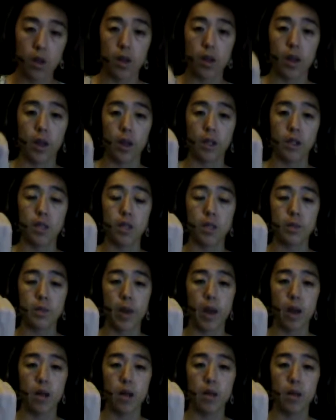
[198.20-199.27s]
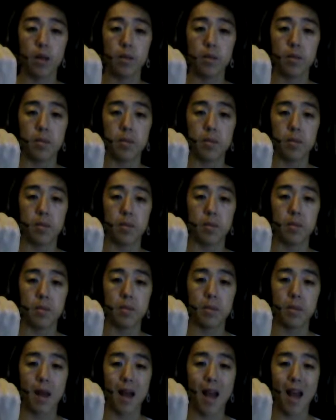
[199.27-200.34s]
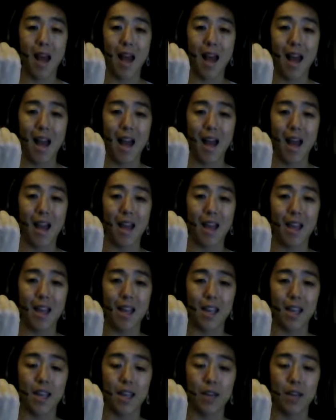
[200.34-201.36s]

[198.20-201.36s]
Think to spell I.